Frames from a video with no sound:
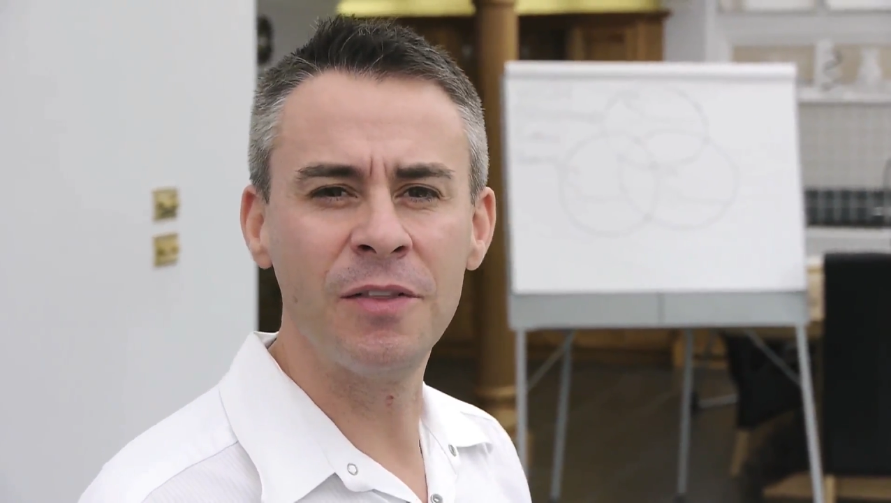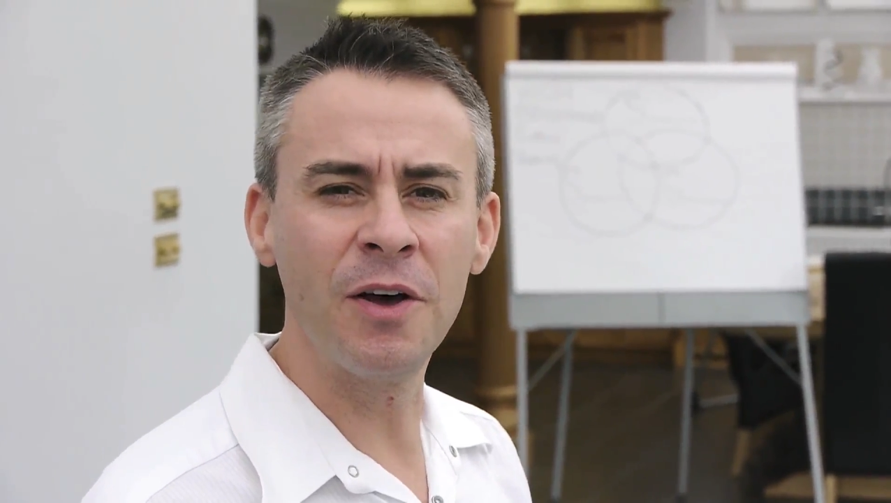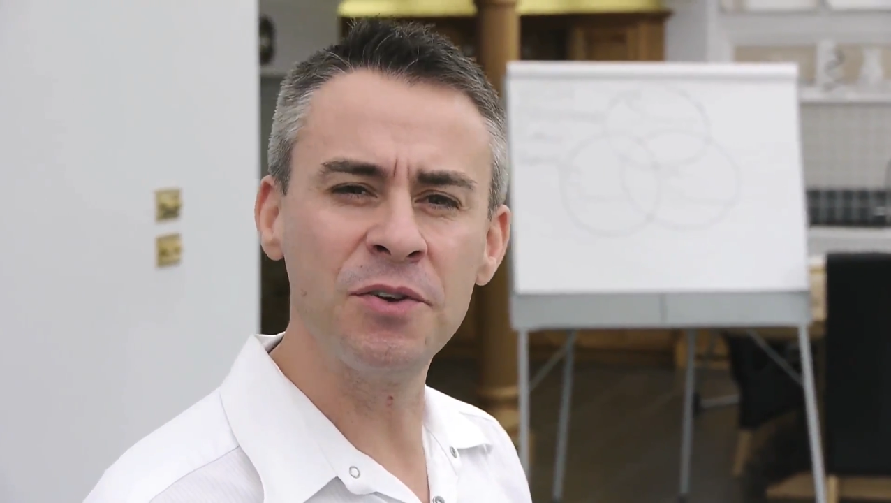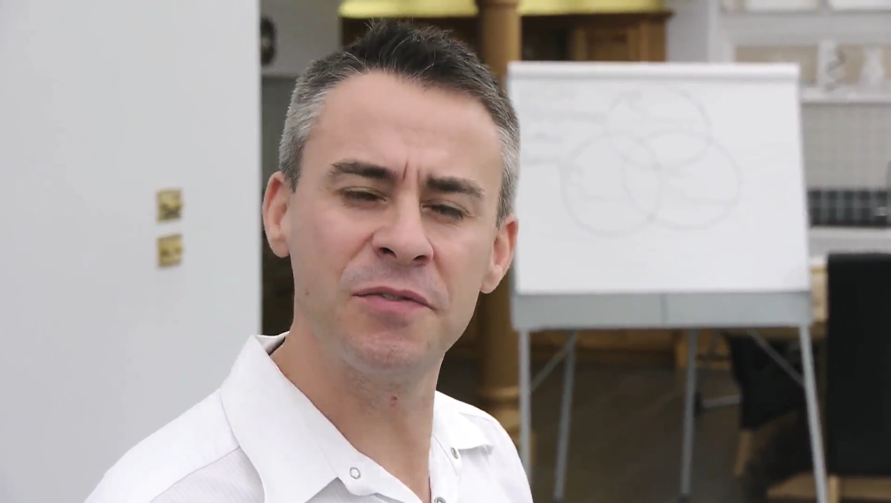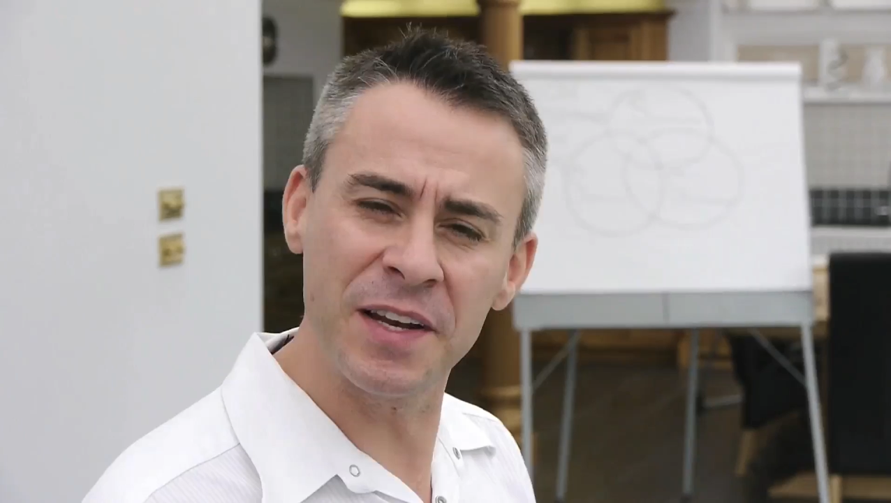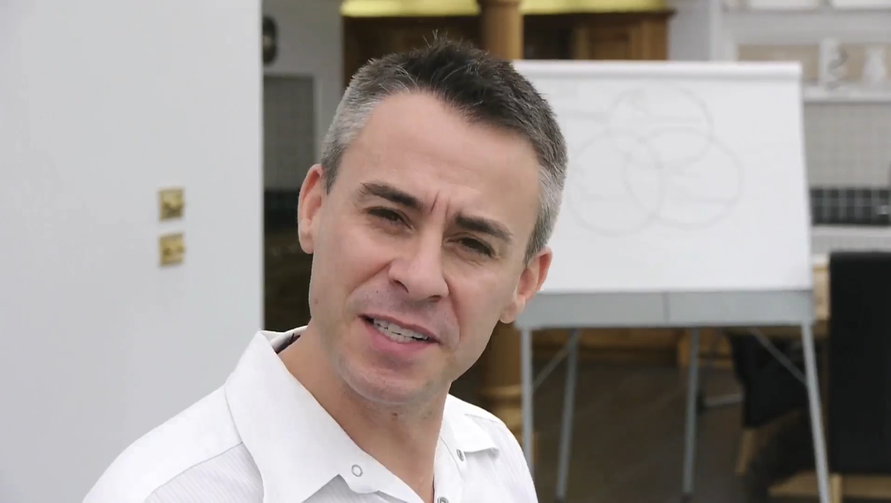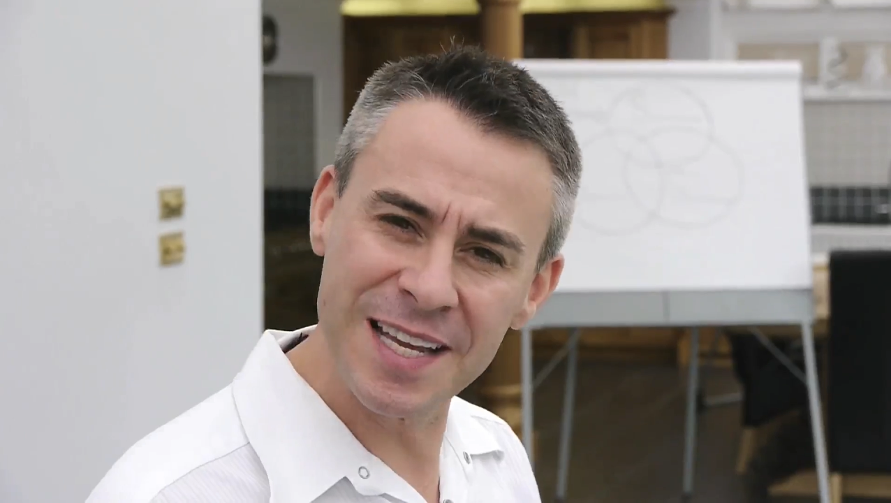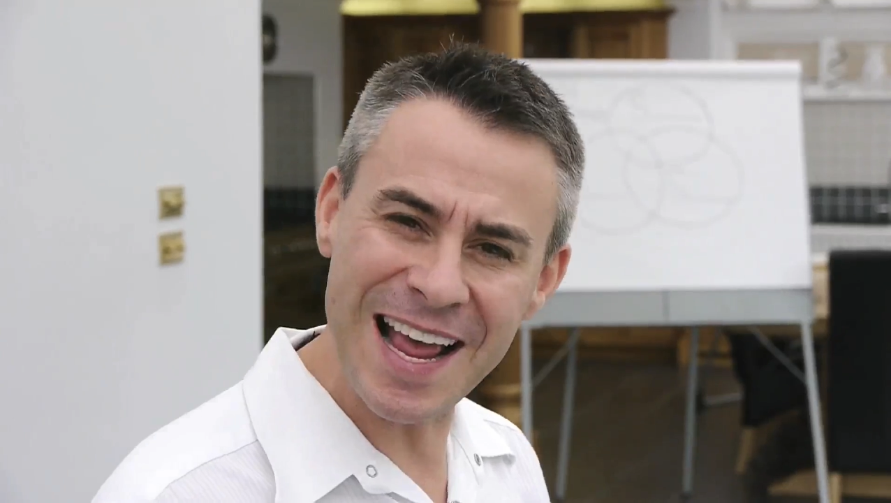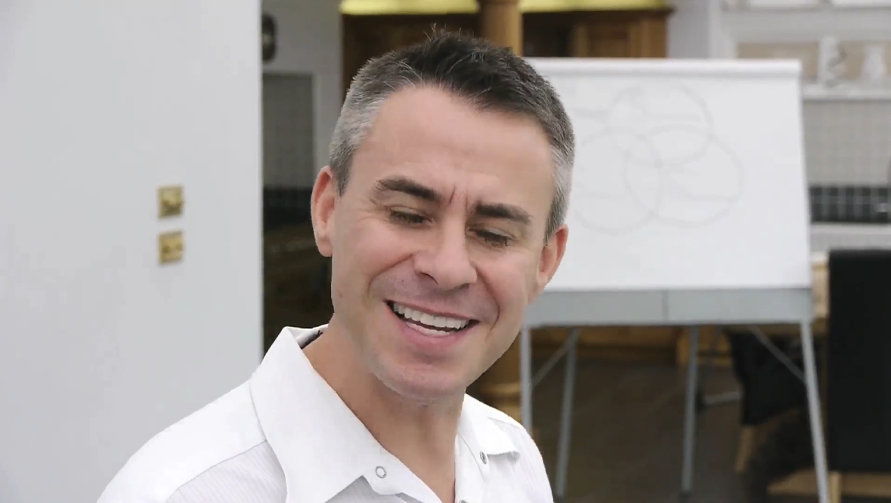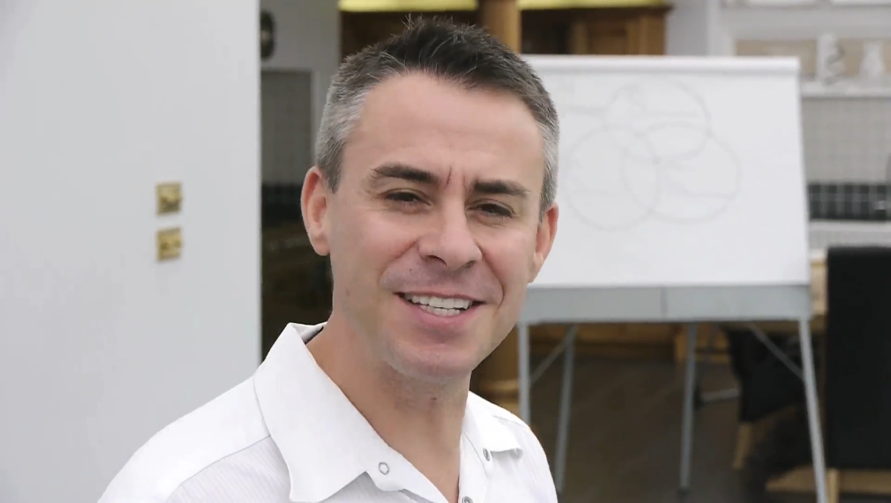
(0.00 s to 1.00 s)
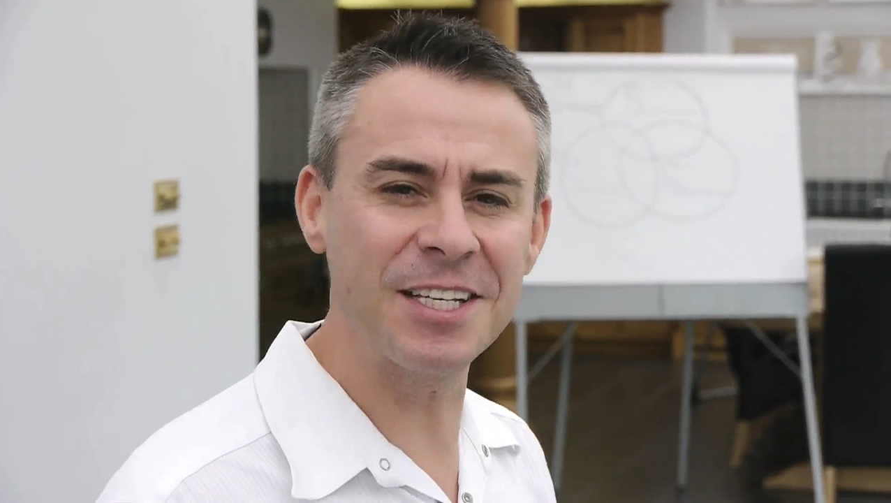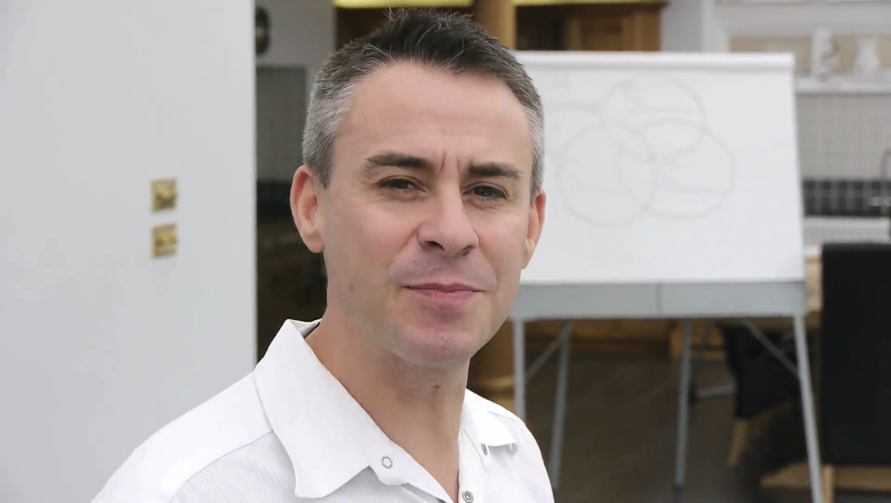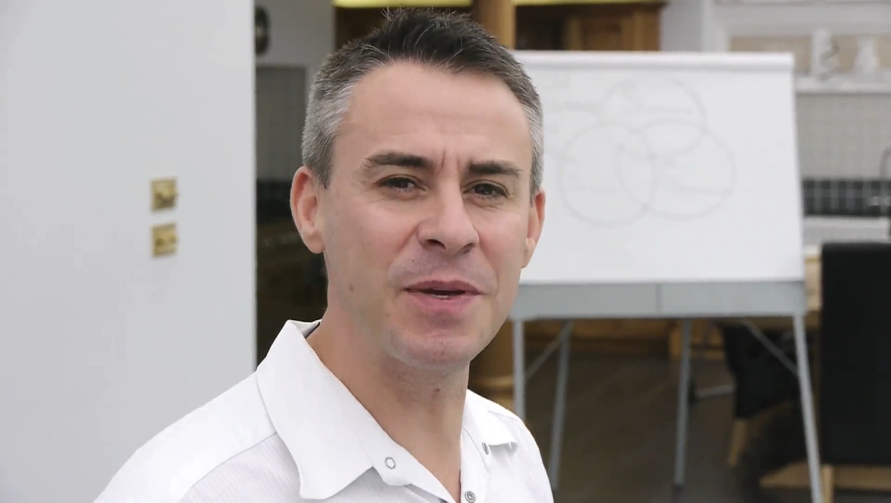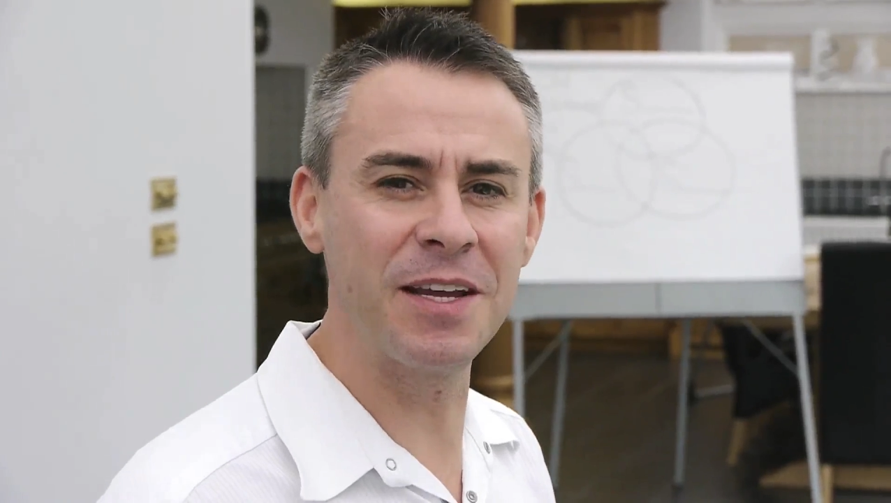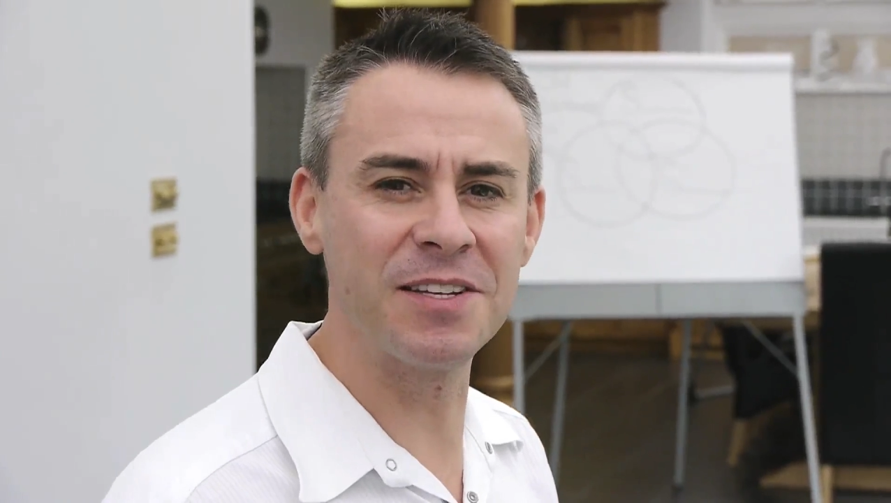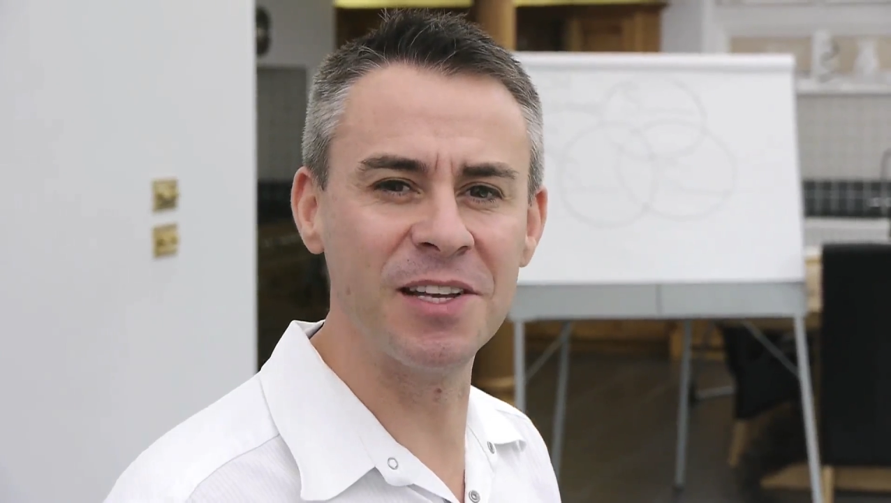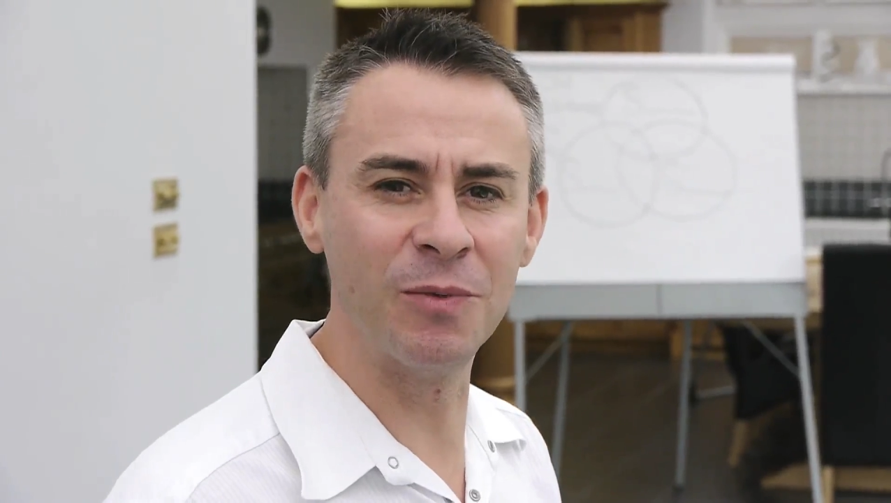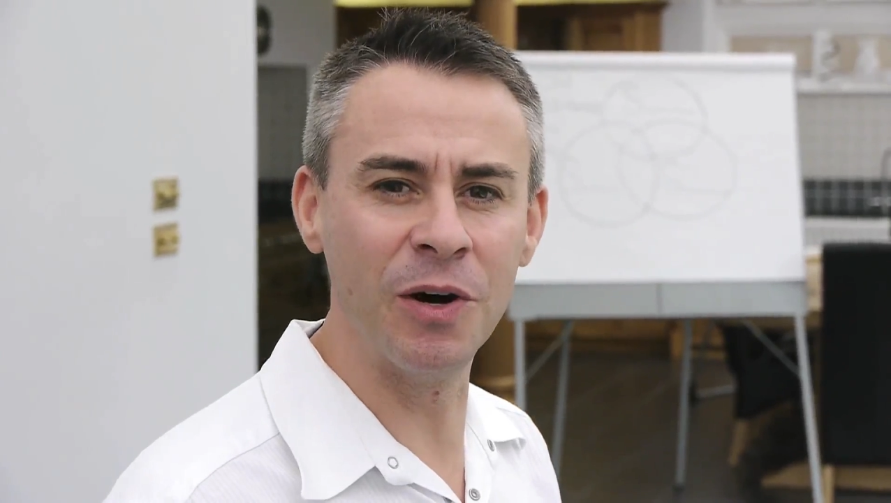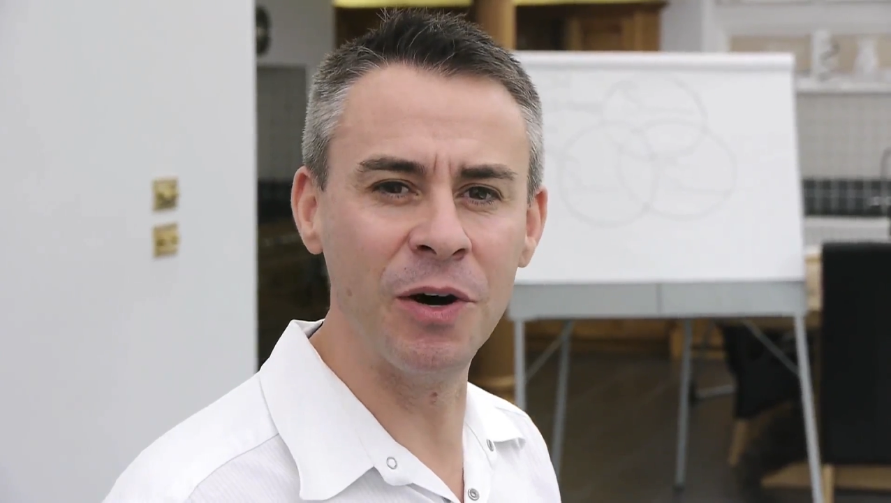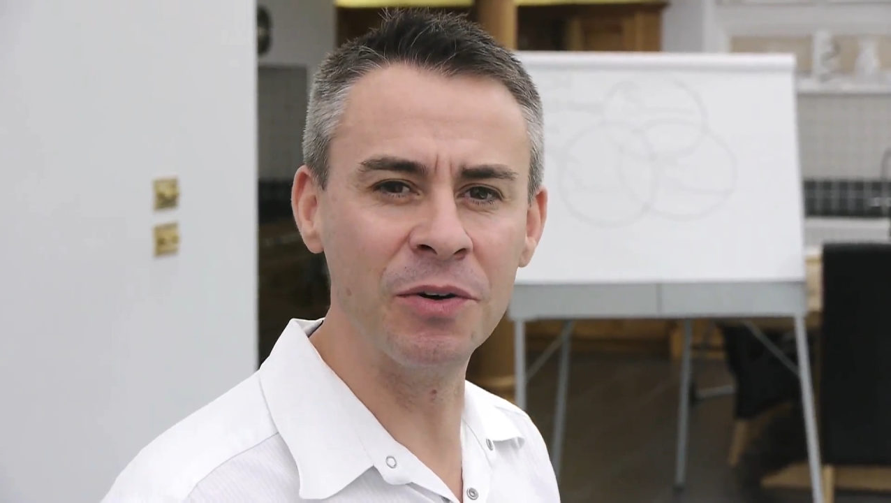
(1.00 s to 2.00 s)
those fantastic speakers in
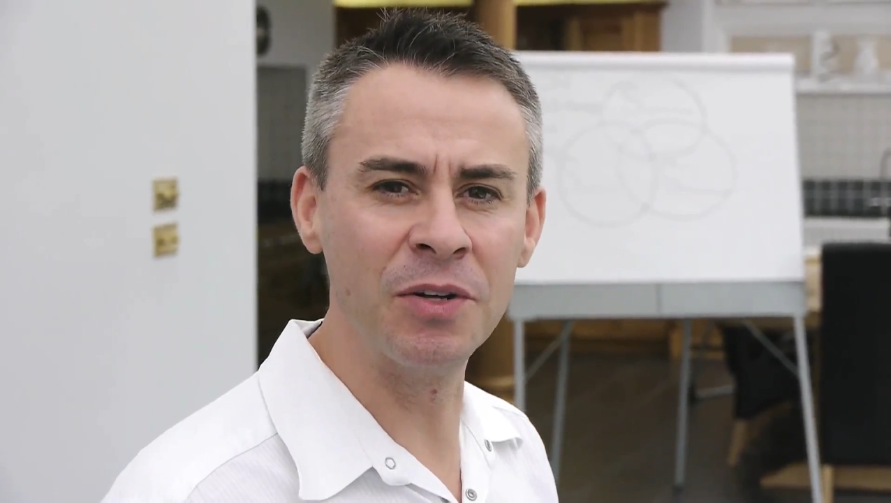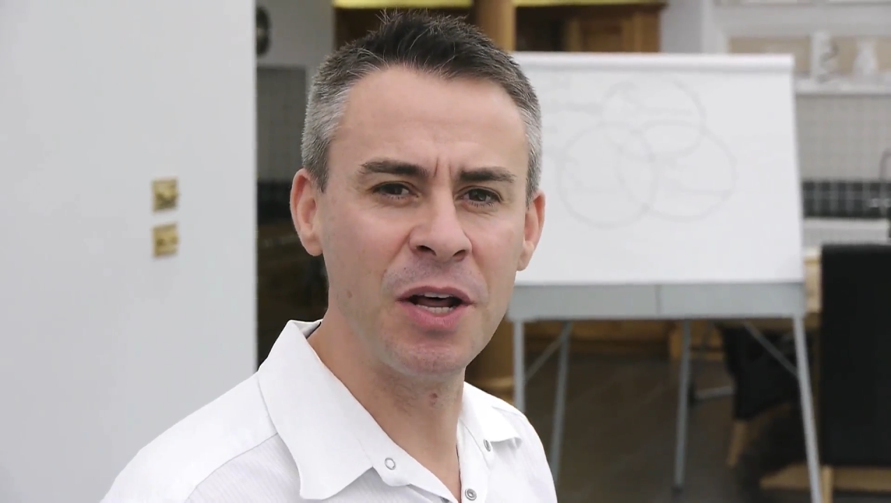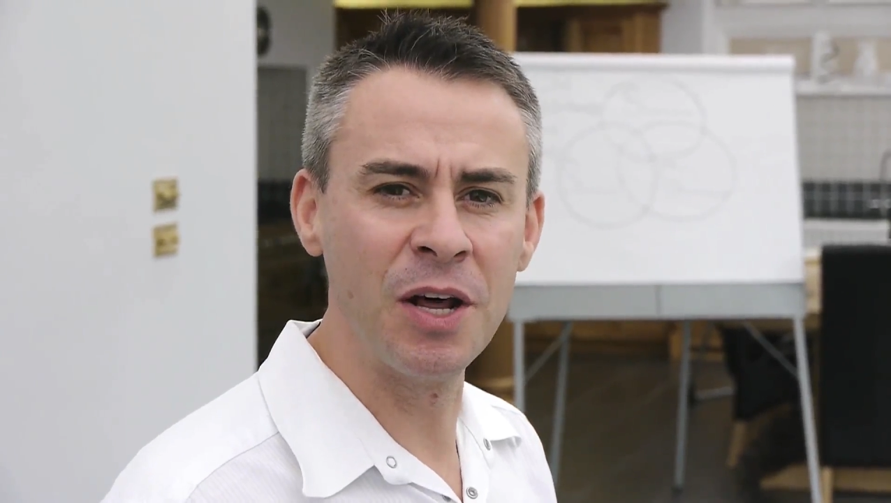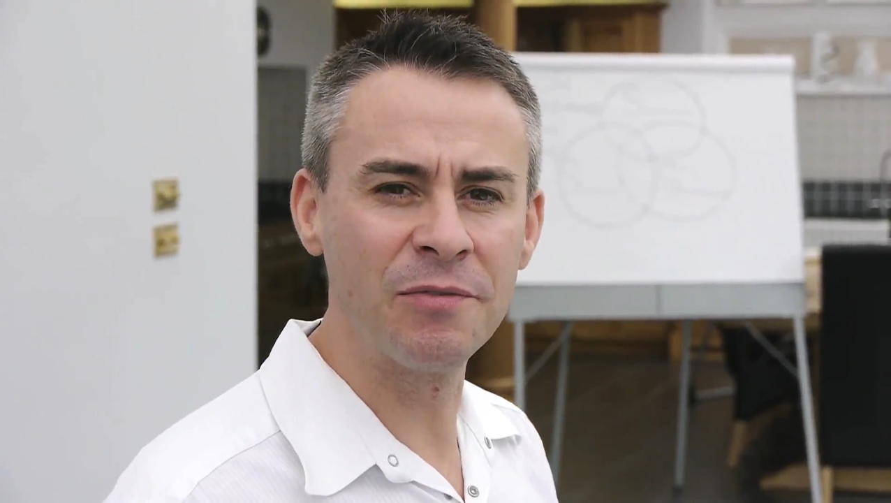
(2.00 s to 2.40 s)
the world